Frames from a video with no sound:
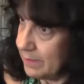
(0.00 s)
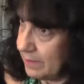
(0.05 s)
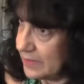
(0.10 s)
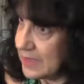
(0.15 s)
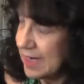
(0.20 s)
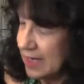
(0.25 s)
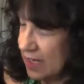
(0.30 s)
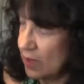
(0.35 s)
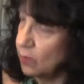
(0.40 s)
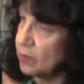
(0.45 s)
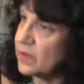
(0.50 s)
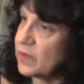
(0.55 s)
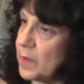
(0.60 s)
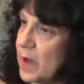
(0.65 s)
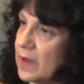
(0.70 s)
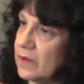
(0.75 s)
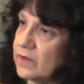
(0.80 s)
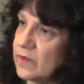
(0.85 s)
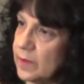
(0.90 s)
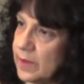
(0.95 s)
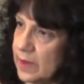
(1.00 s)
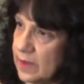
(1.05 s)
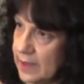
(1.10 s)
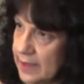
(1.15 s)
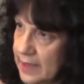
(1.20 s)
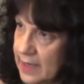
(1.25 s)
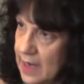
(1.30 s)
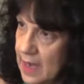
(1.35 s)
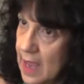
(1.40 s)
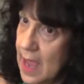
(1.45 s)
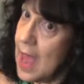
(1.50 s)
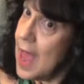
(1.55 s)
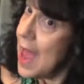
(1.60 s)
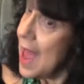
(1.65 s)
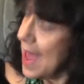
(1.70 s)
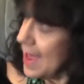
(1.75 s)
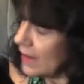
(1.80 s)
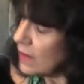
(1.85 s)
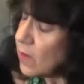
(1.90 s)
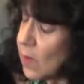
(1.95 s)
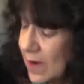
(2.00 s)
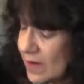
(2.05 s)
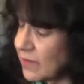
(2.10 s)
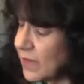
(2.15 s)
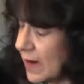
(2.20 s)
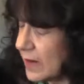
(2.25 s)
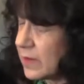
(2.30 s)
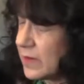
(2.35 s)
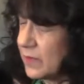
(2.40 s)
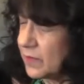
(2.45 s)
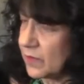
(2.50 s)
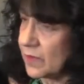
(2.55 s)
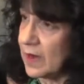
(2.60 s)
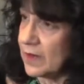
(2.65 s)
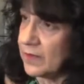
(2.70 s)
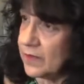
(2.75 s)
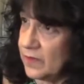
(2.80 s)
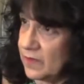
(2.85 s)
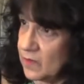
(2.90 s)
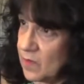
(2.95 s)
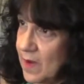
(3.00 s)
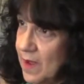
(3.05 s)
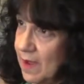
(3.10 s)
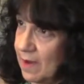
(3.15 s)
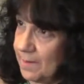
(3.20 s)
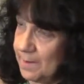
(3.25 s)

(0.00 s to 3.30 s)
taking responsibility. And quite frankly for us as well.